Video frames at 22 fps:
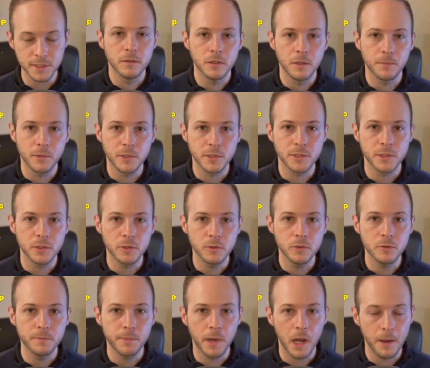Number
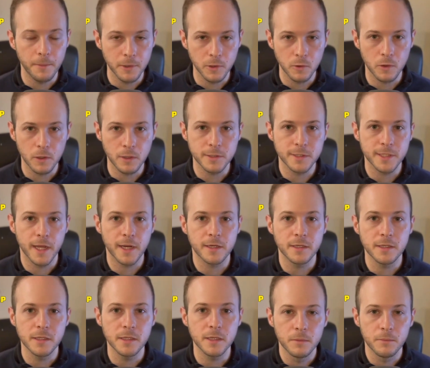2, Pomodoro
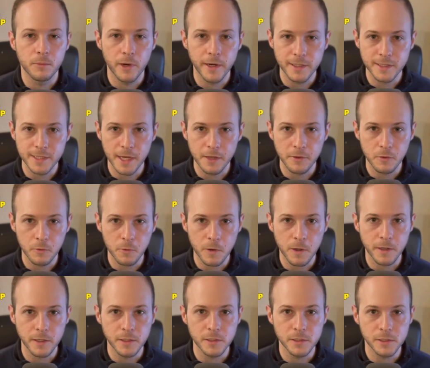technique. Break down the
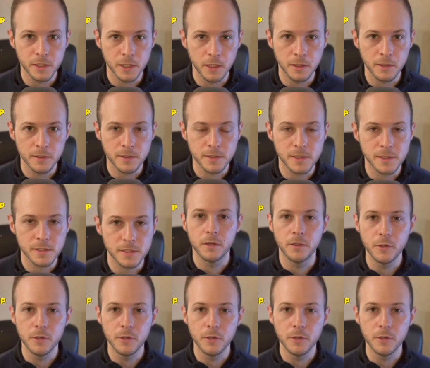work in chunks.